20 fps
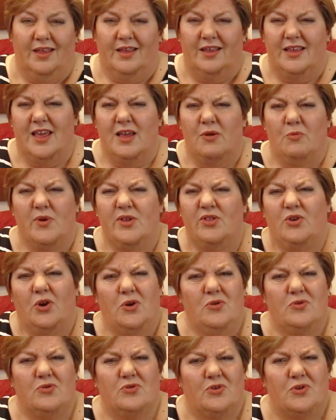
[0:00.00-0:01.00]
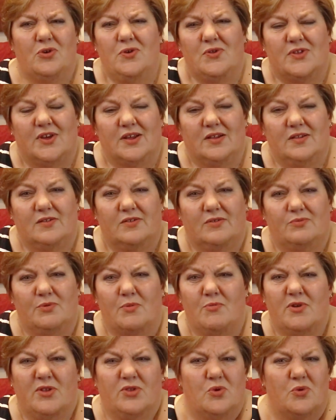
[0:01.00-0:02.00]
Yet we don't do this
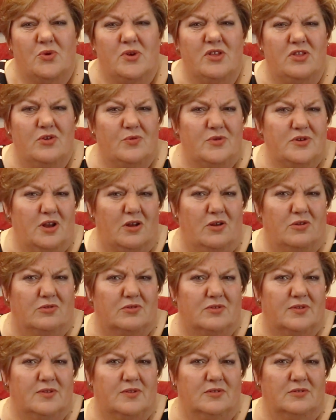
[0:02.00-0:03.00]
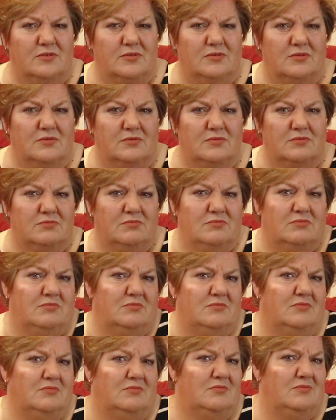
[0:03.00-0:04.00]
when we're talking to adults.
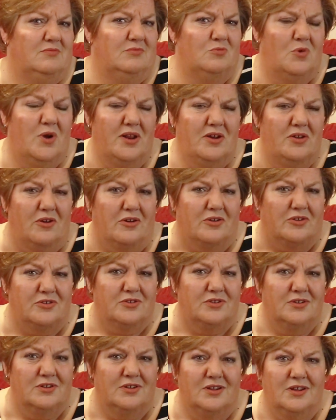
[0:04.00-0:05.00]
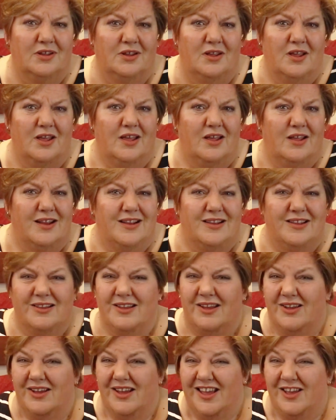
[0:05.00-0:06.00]
Why not?
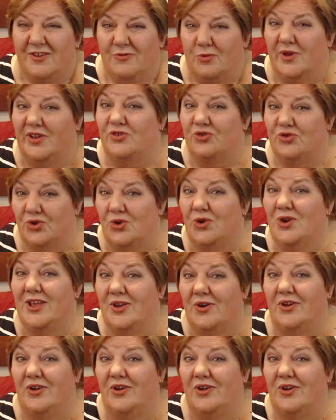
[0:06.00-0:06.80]
If we're truly